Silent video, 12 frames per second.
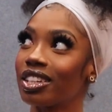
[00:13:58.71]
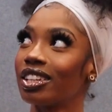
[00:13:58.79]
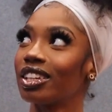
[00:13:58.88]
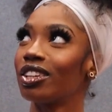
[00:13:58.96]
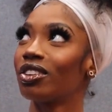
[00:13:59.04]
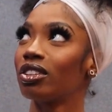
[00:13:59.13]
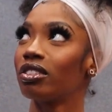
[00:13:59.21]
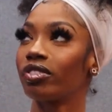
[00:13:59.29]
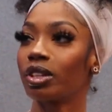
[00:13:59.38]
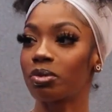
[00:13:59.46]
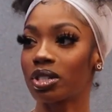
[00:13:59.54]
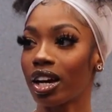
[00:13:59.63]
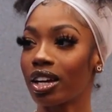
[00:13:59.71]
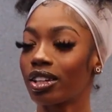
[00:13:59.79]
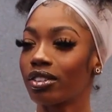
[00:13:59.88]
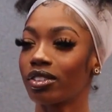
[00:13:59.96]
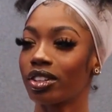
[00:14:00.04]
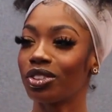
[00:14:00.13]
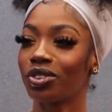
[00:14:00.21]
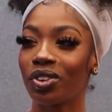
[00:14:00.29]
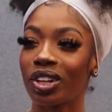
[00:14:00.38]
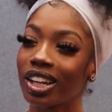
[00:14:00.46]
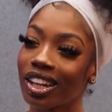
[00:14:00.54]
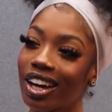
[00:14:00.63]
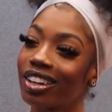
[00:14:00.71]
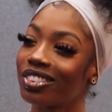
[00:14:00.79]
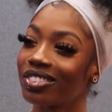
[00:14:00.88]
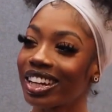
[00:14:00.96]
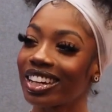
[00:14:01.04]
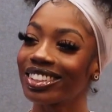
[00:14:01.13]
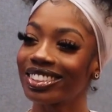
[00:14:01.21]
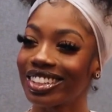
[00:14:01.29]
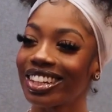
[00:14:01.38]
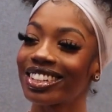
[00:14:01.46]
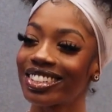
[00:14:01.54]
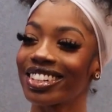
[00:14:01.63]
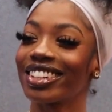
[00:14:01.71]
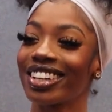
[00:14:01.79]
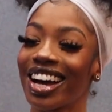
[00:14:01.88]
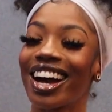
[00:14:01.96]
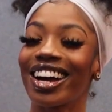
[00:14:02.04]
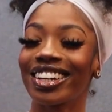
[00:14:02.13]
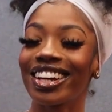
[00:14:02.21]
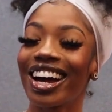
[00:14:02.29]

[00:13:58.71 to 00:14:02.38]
and then on the flip side they're really doing a lot of like snake shit. A